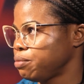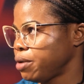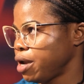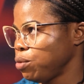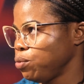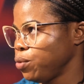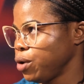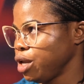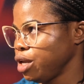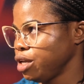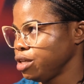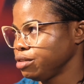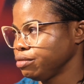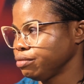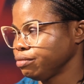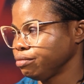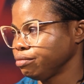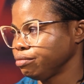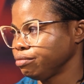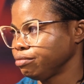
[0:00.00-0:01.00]
on my way
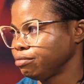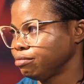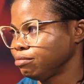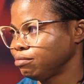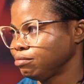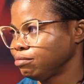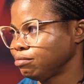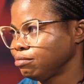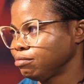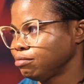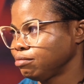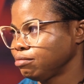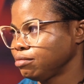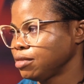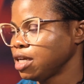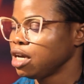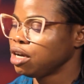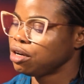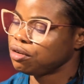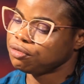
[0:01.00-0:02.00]

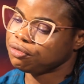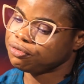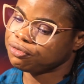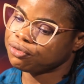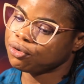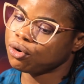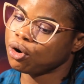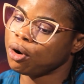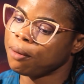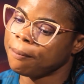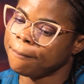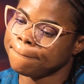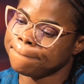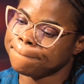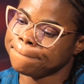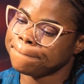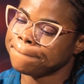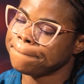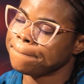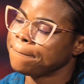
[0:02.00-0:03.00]

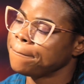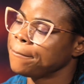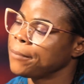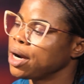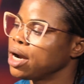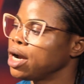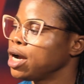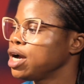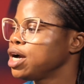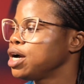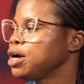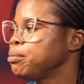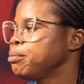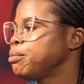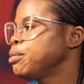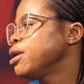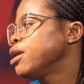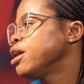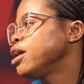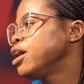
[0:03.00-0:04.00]
from
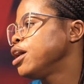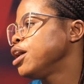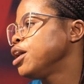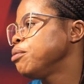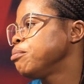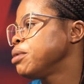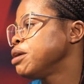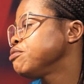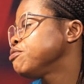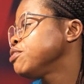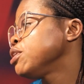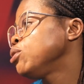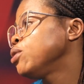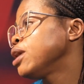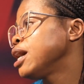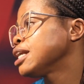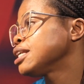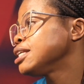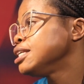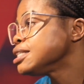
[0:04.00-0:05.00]
my fellow
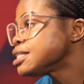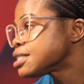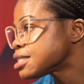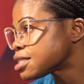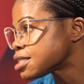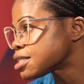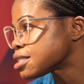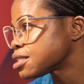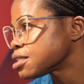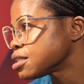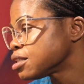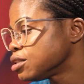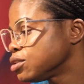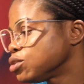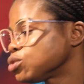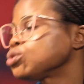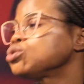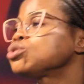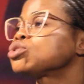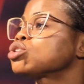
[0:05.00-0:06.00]
athletes
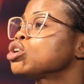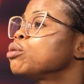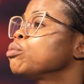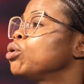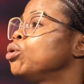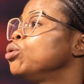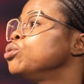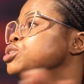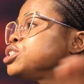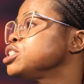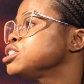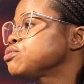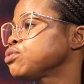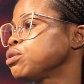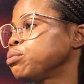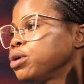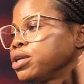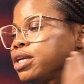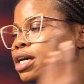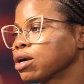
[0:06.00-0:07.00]
to some coaches
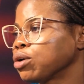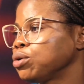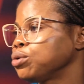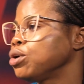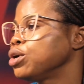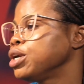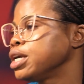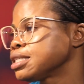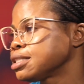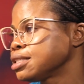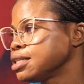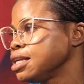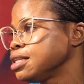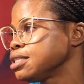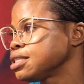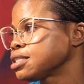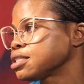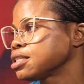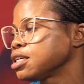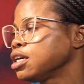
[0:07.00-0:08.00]
from other
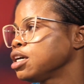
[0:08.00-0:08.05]
states.